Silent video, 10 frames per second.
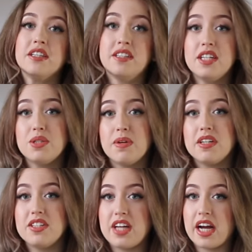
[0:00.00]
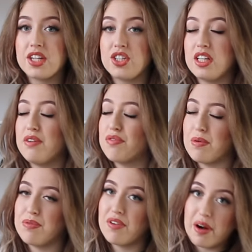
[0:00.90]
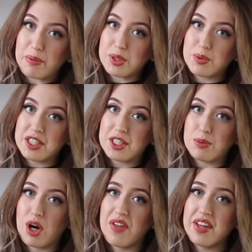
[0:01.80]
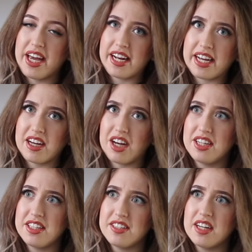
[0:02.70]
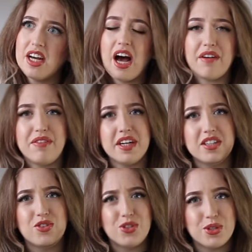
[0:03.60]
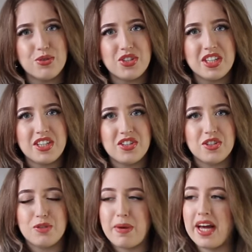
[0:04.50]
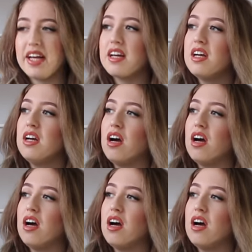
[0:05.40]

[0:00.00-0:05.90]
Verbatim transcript: This one is actually from Forever 21 and I got it, I think, two seasons back.